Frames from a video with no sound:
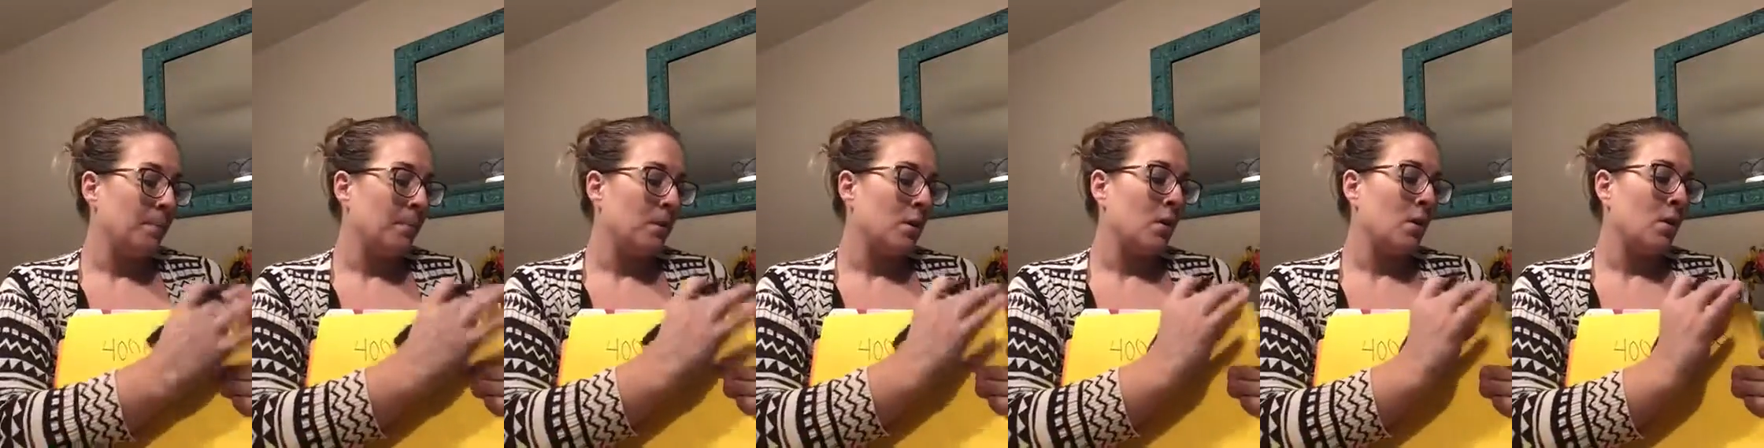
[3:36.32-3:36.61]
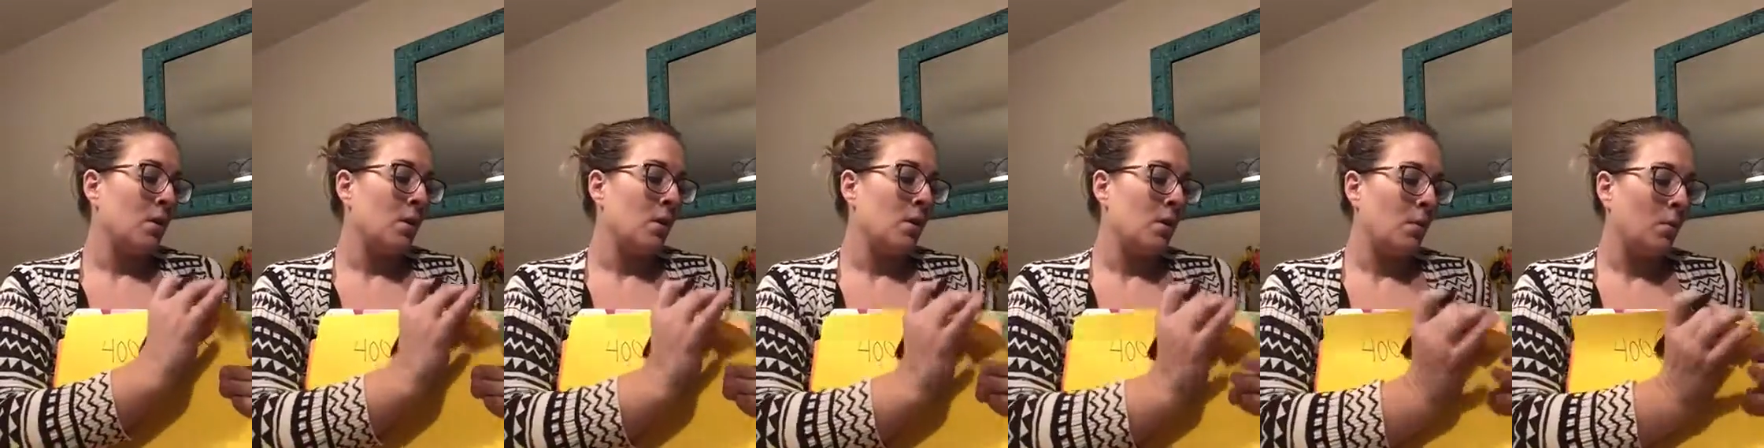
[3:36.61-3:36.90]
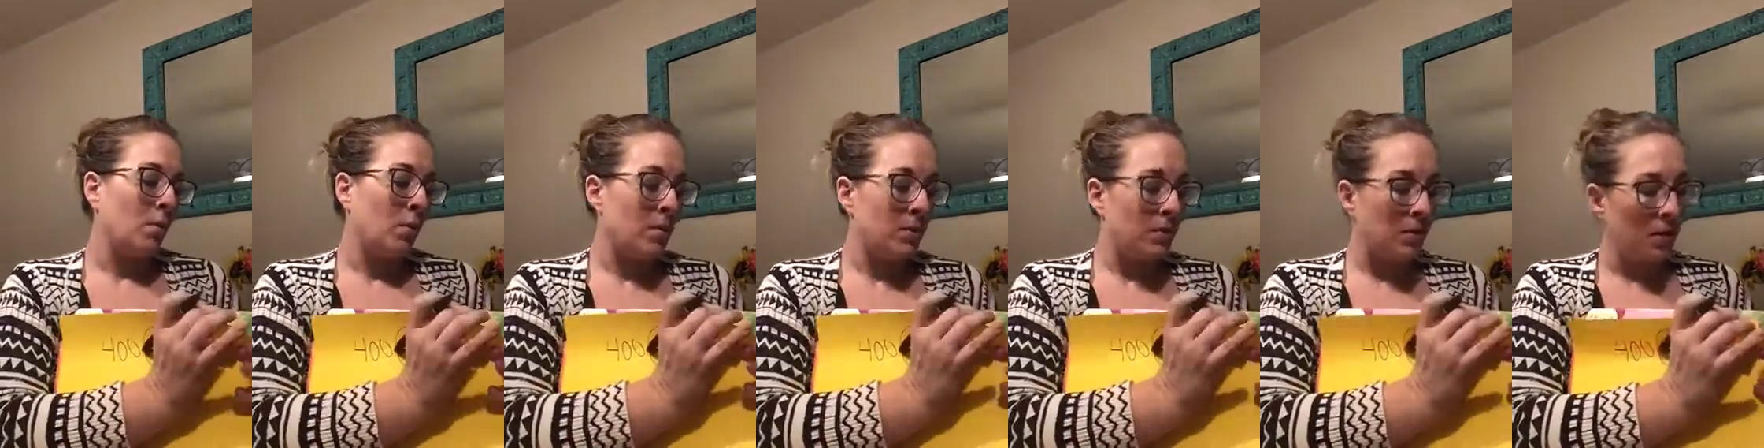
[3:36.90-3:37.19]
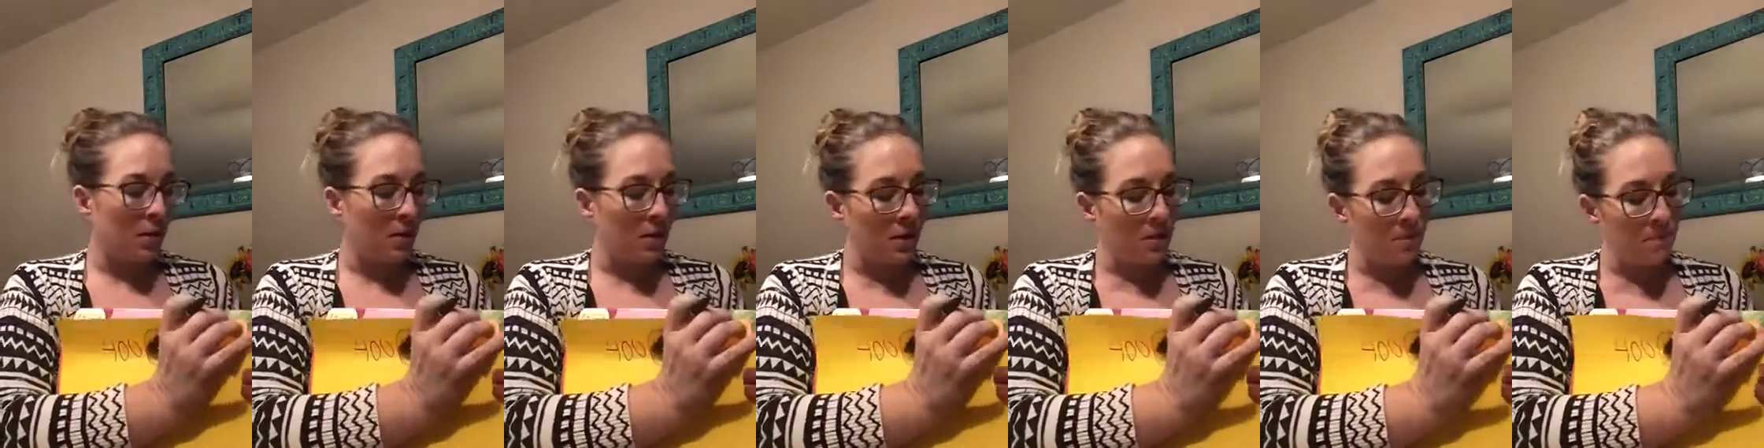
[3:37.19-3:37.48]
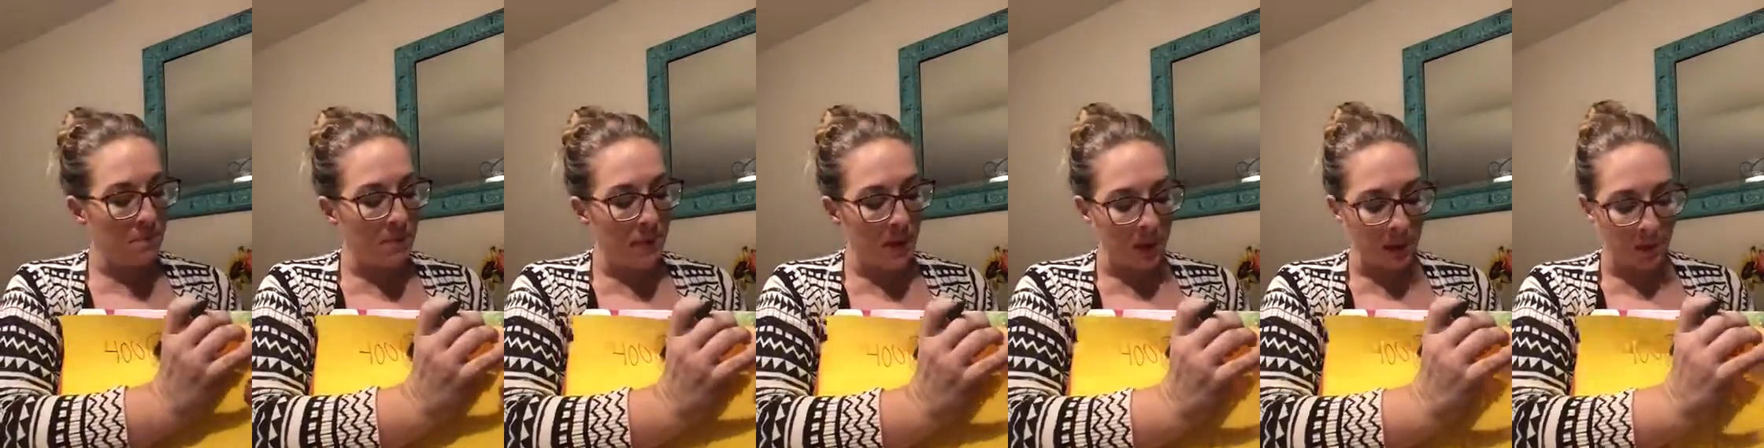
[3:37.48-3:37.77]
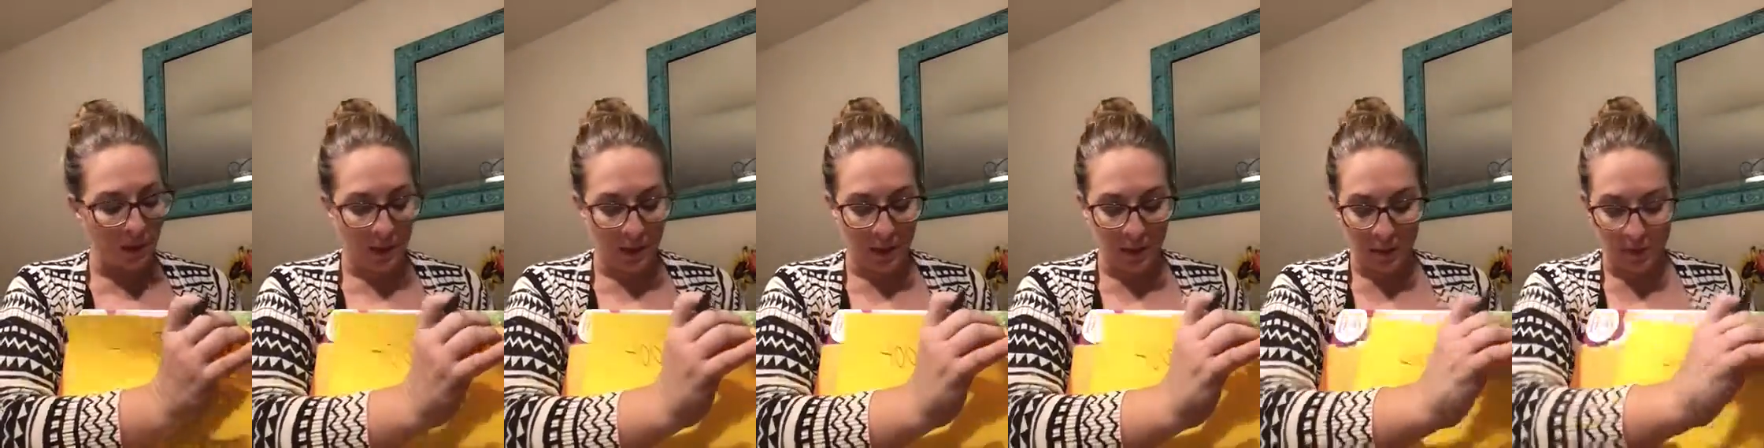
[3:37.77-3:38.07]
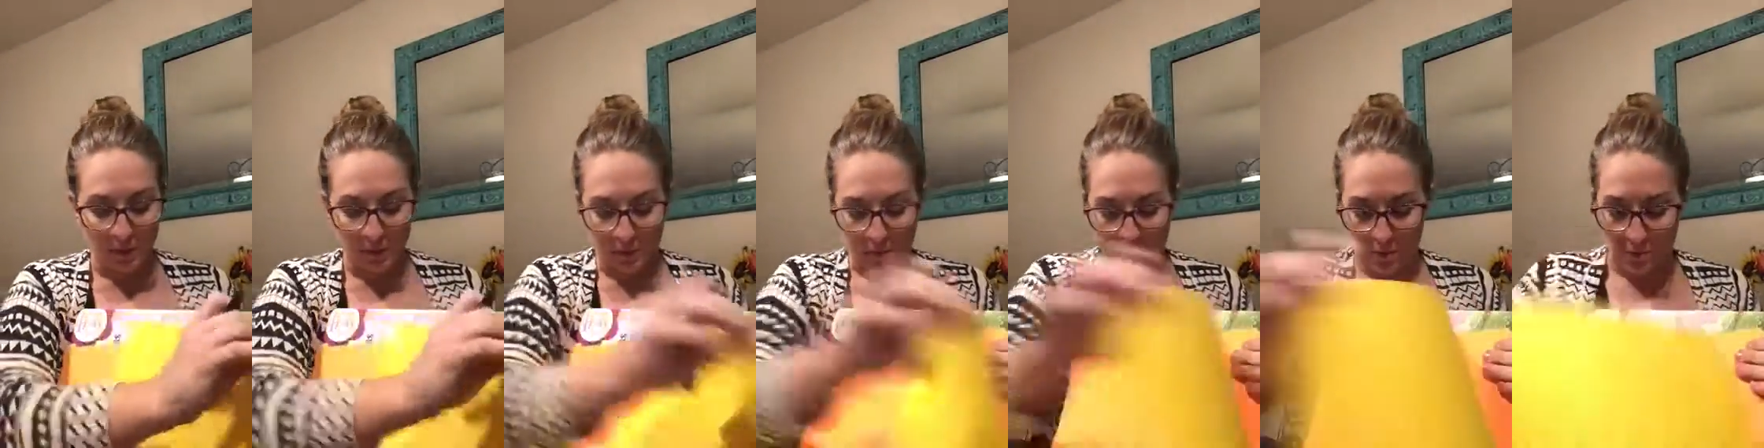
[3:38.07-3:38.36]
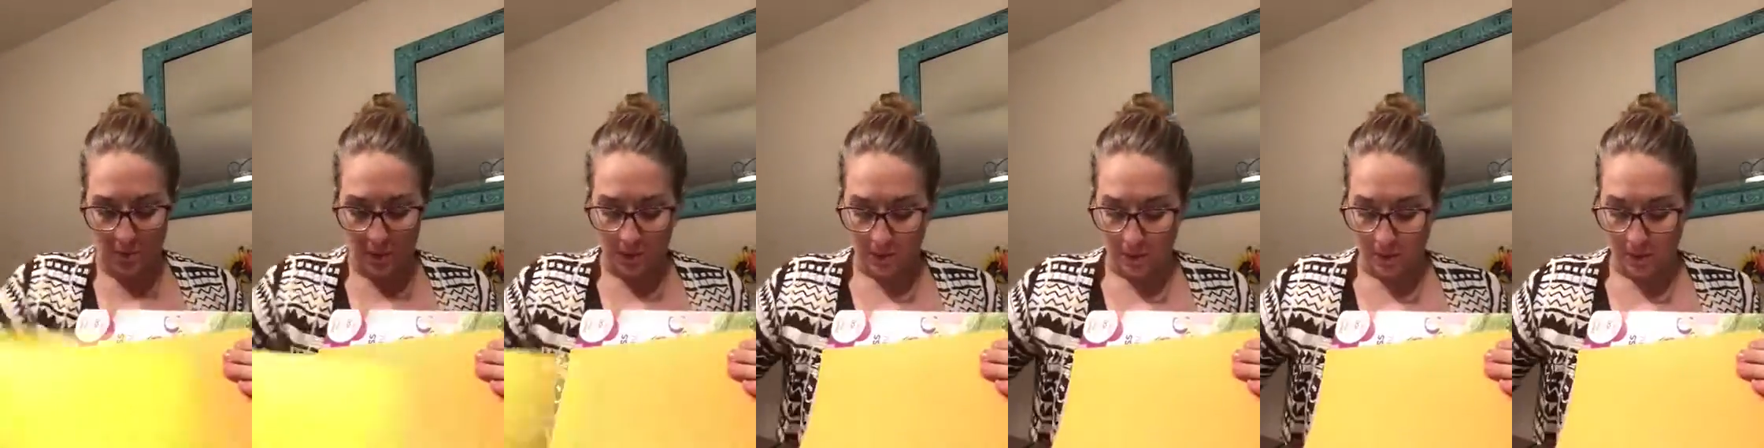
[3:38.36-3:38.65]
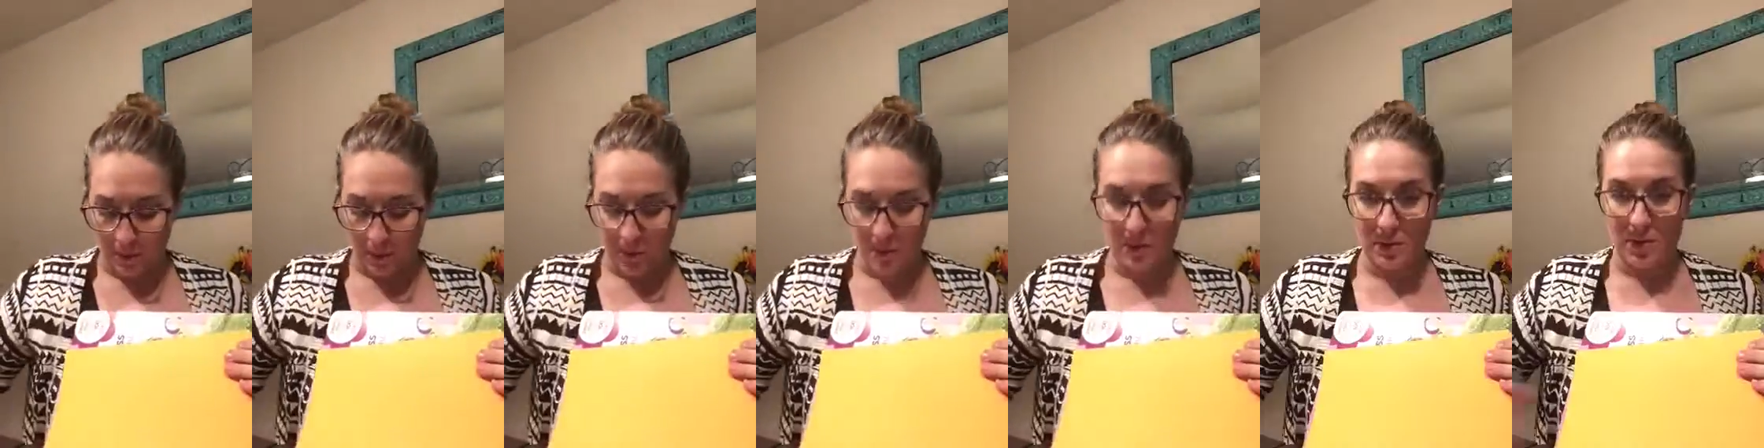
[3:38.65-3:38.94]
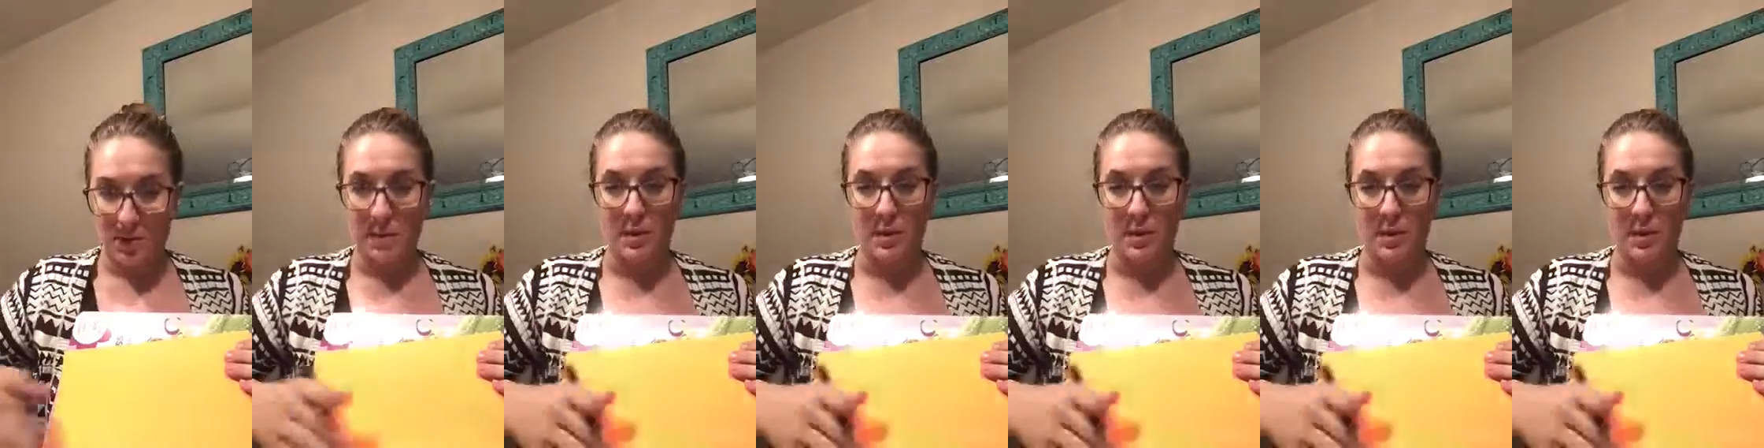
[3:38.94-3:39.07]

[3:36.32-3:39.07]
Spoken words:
When they're comparing two numbers that